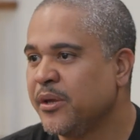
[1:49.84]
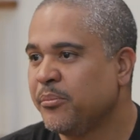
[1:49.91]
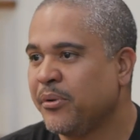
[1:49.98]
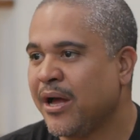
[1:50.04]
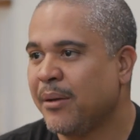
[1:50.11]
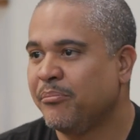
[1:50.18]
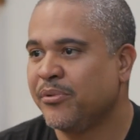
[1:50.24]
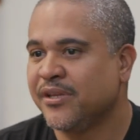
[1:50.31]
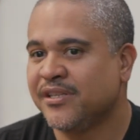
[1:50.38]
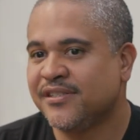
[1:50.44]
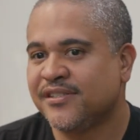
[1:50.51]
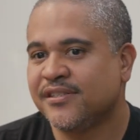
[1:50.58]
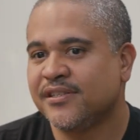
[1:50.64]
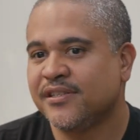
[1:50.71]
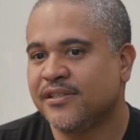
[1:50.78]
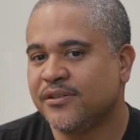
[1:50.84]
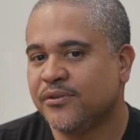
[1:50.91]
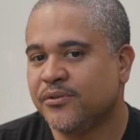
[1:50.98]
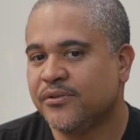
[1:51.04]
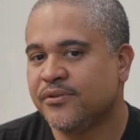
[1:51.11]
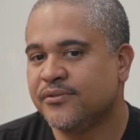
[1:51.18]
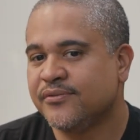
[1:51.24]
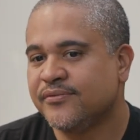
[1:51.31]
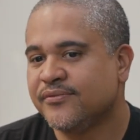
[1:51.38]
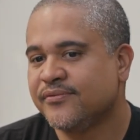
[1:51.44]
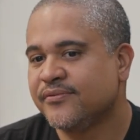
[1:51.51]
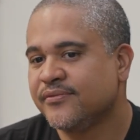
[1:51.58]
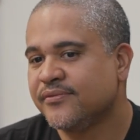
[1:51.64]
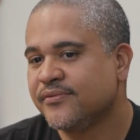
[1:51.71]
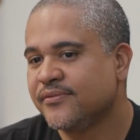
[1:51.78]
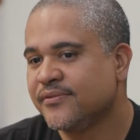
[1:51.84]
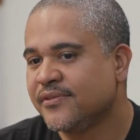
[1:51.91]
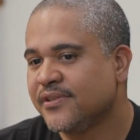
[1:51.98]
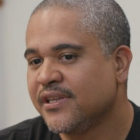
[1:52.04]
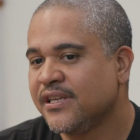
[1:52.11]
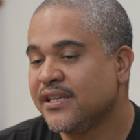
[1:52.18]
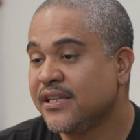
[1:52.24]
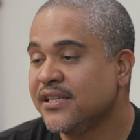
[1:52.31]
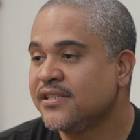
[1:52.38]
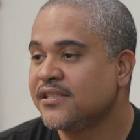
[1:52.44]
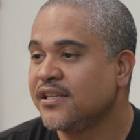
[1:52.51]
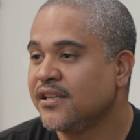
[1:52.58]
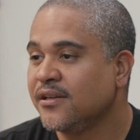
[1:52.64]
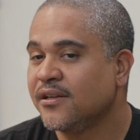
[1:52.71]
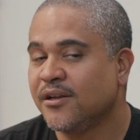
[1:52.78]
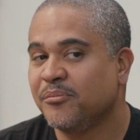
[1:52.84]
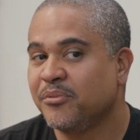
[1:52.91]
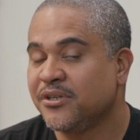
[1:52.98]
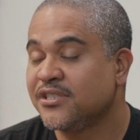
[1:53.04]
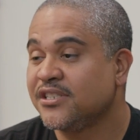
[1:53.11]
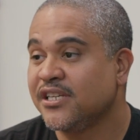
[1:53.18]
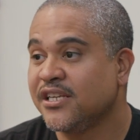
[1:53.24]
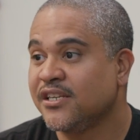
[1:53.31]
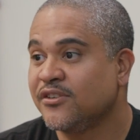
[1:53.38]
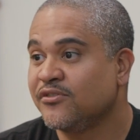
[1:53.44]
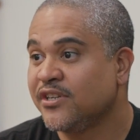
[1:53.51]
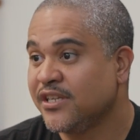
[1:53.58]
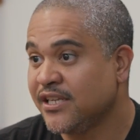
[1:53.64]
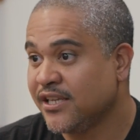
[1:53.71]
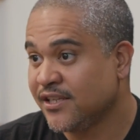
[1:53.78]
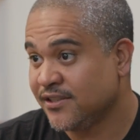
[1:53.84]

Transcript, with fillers: hip hop is it is a bunch of ignorant.